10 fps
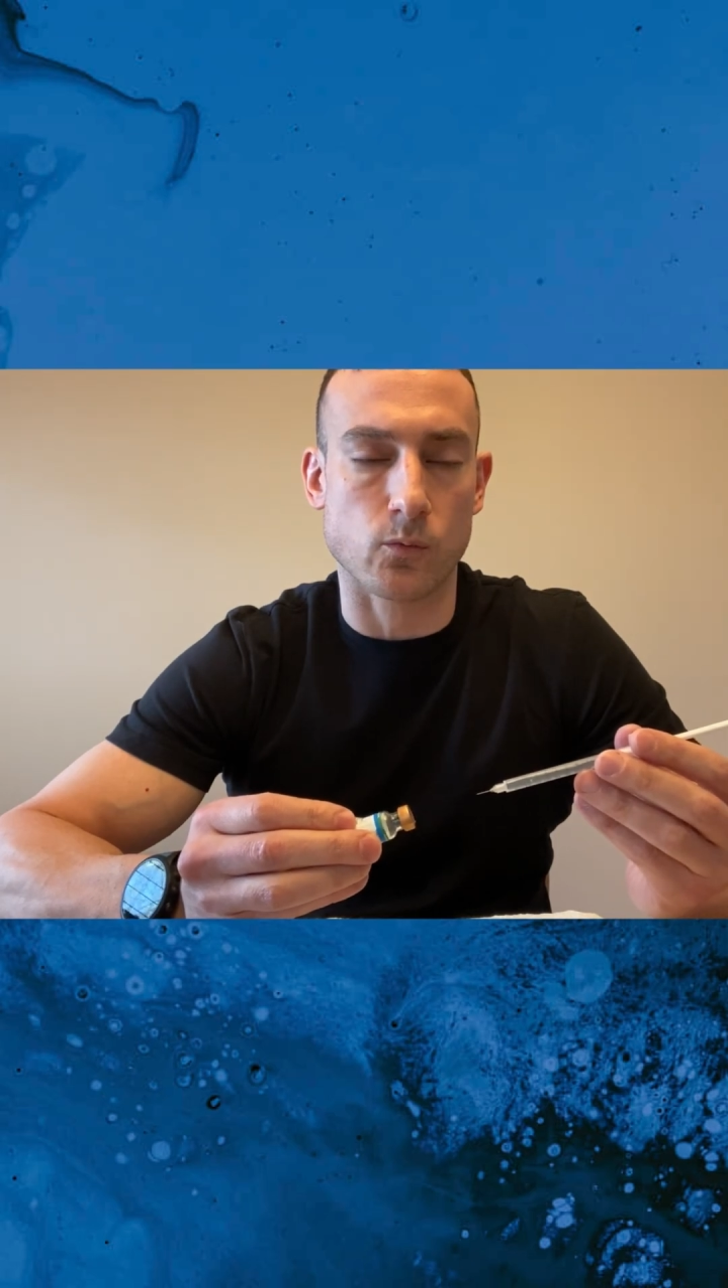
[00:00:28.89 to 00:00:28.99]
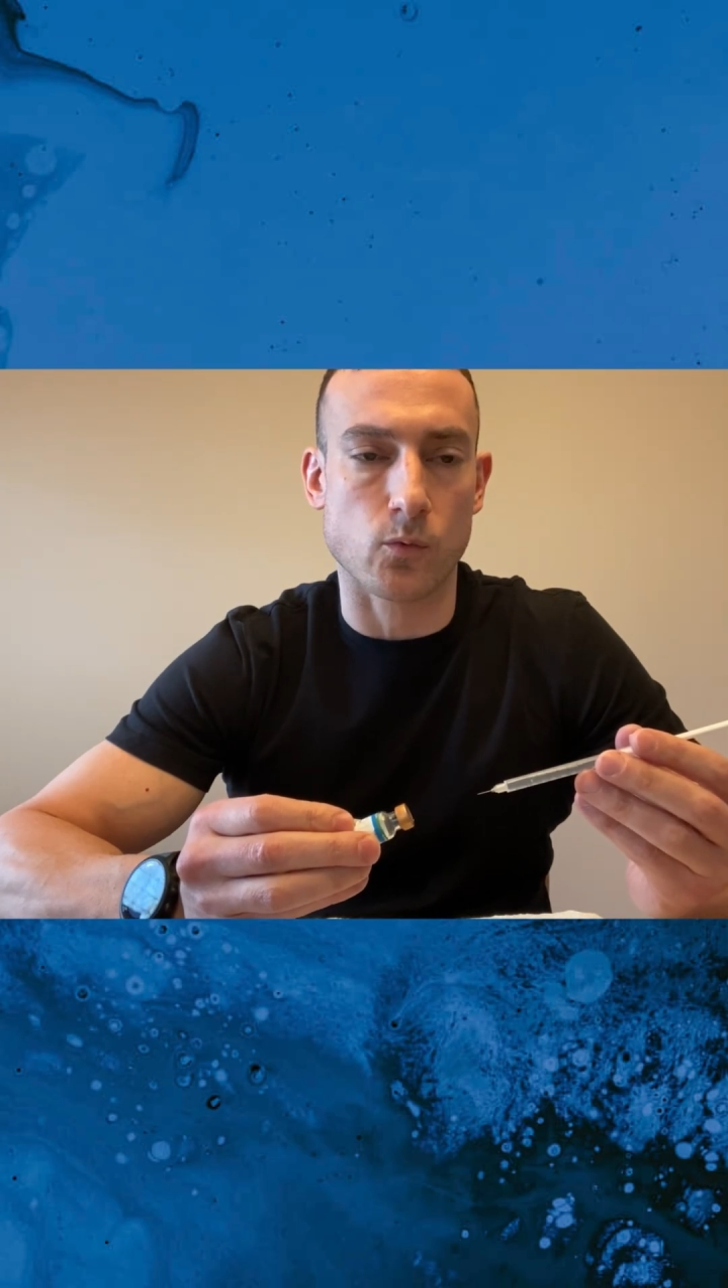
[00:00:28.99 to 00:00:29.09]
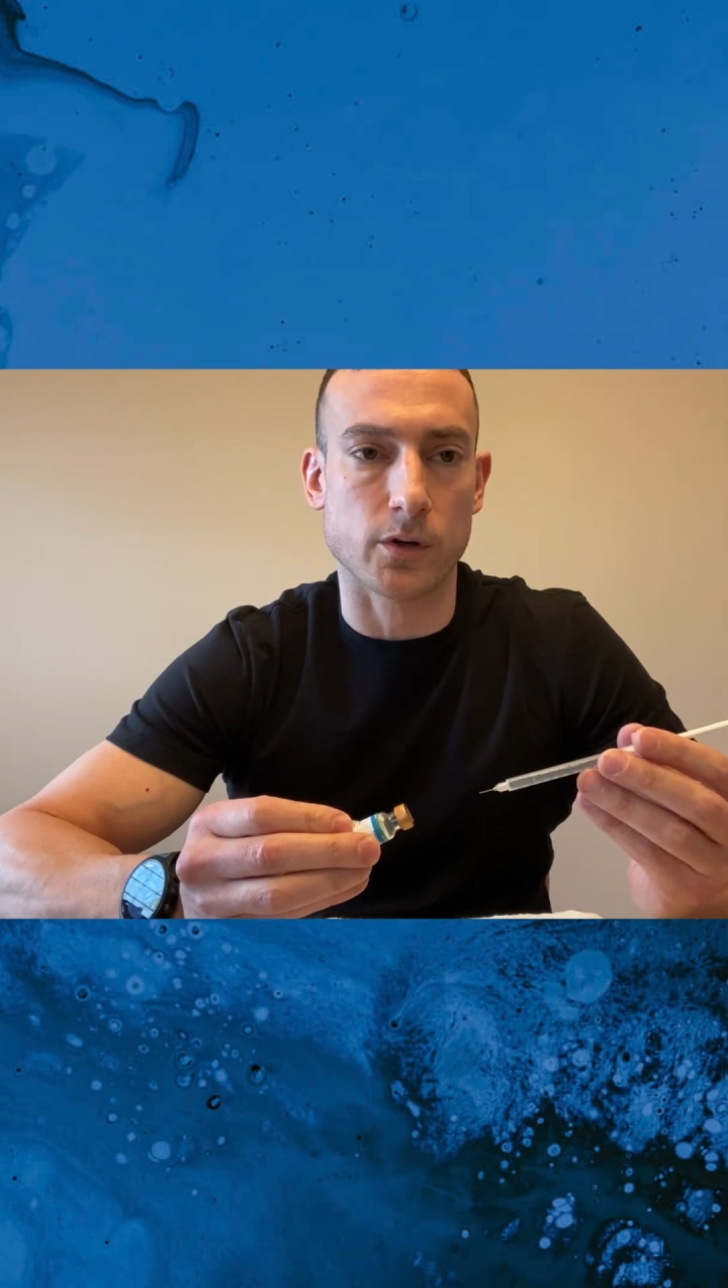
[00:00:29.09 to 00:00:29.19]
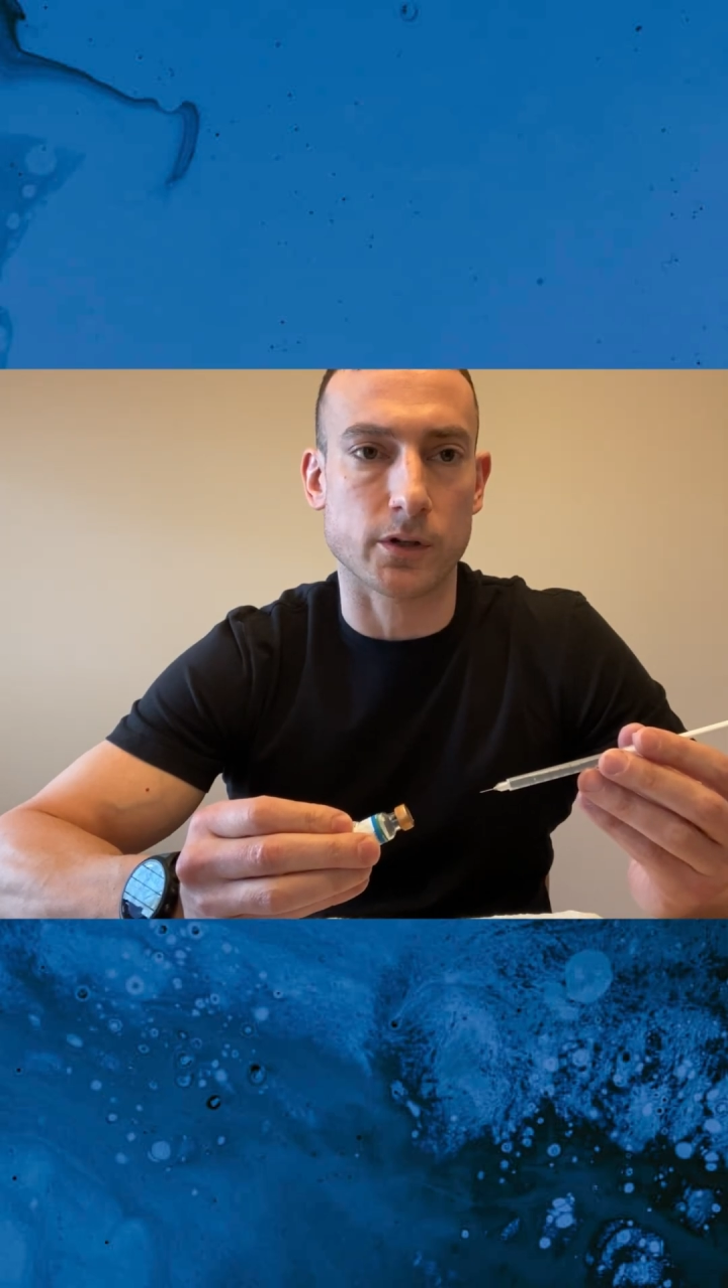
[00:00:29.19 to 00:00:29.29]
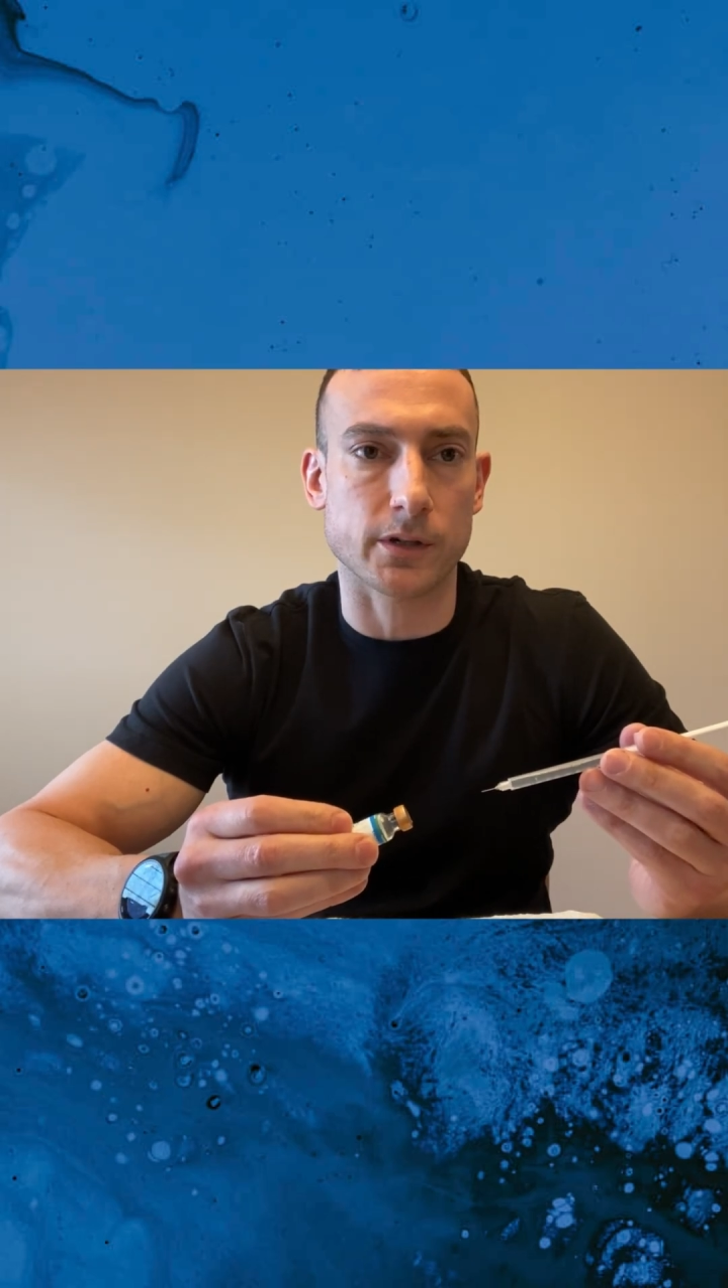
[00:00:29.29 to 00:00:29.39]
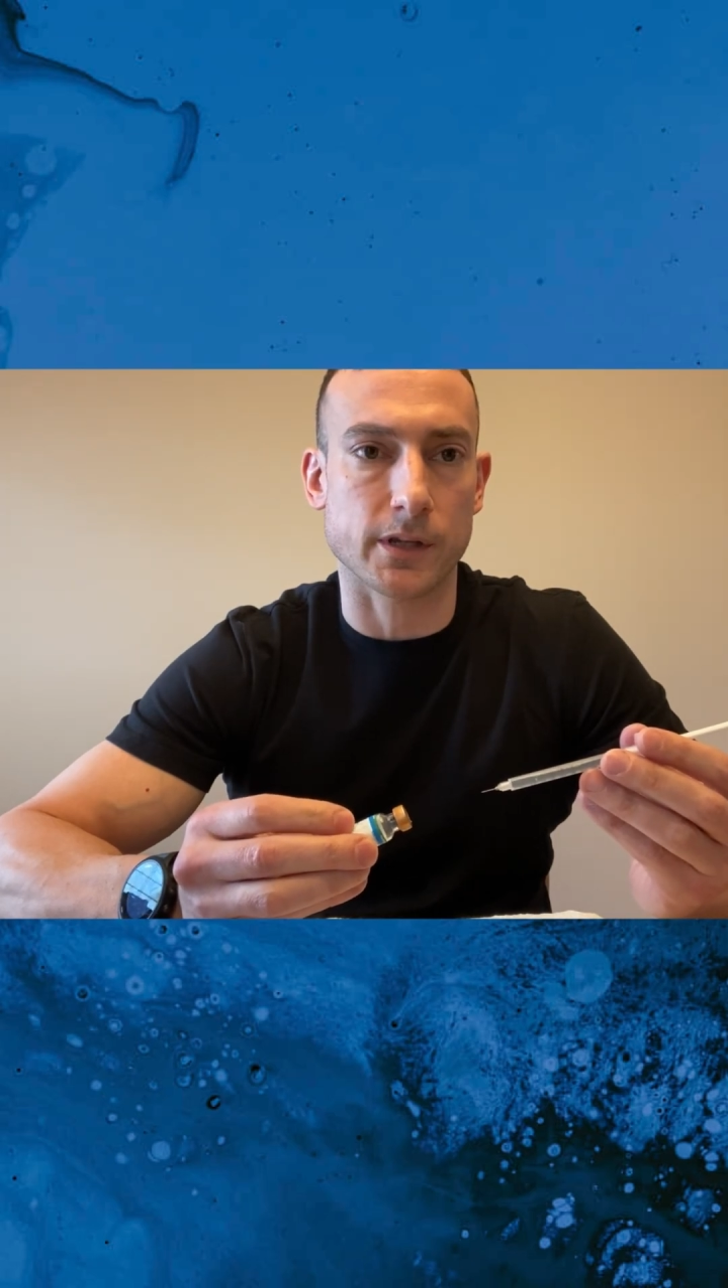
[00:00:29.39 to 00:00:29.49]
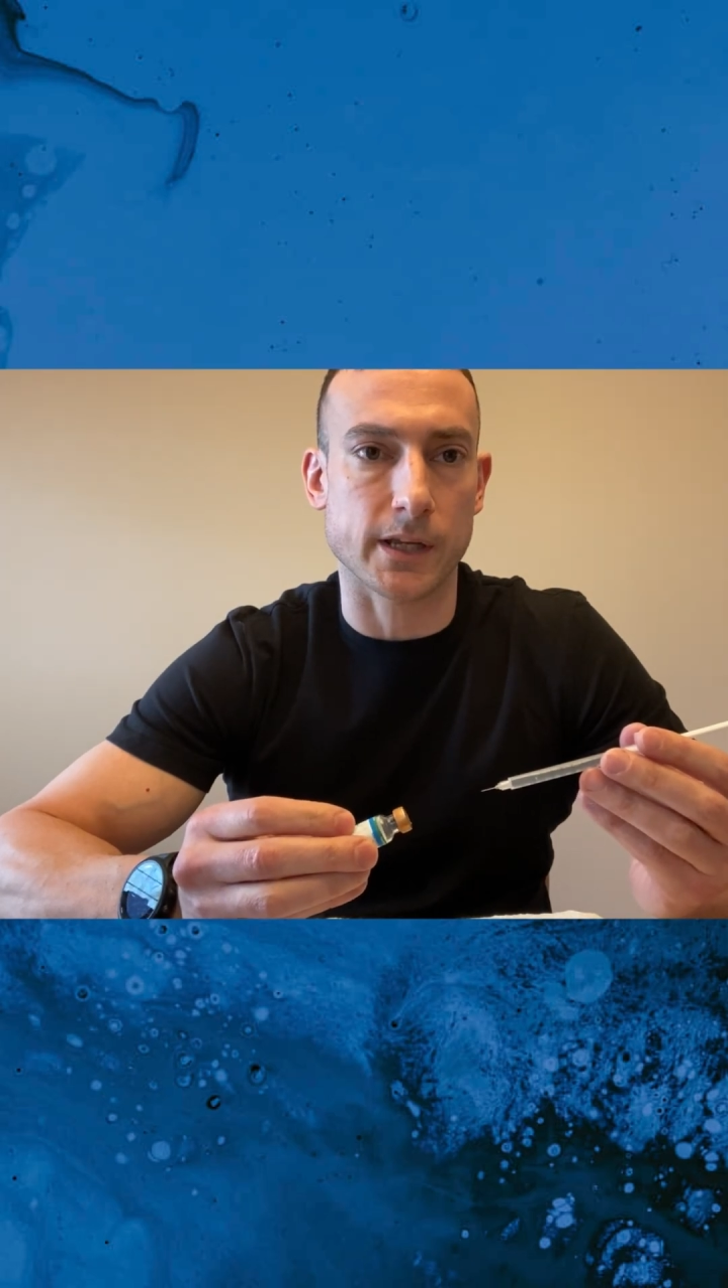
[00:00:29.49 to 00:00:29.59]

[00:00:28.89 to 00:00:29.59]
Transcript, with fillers: water